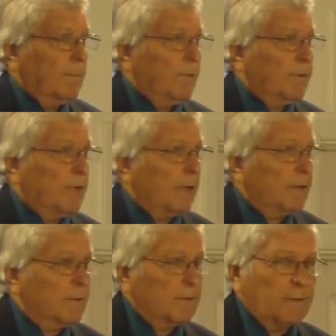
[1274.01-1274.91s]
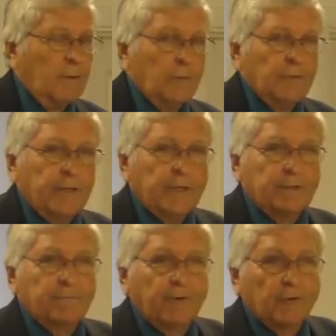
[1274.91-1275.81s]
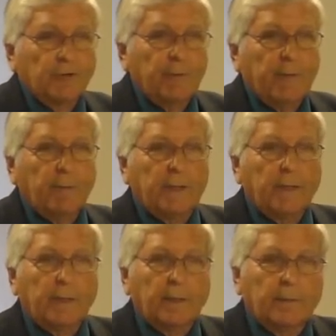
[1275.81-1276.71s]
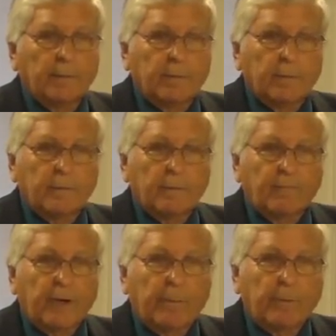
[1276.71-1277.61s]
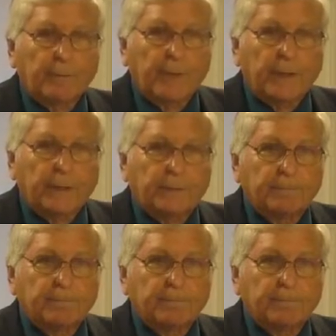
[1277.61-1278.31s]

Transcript: But that goes against the First Amendment, doesn't it? Freedom of speech.